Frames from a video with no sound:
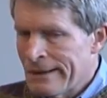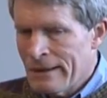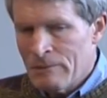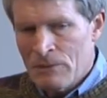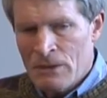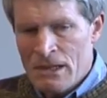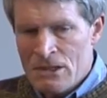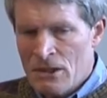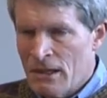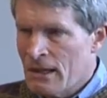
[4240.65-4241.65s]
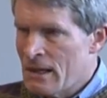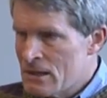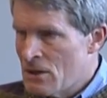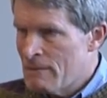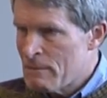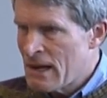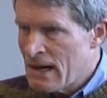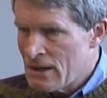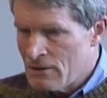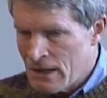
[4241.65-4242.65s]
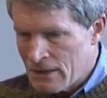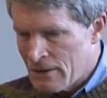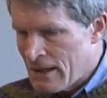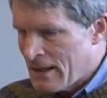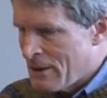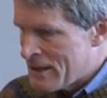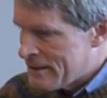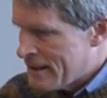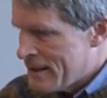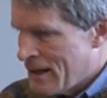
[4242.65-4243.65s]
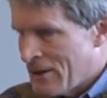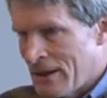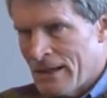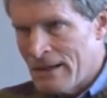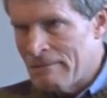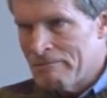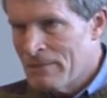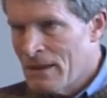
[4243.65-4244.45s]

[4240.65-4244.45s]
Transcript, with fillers: Uh, well, that's sort of like asking your FBI director that question. That's not a good idea.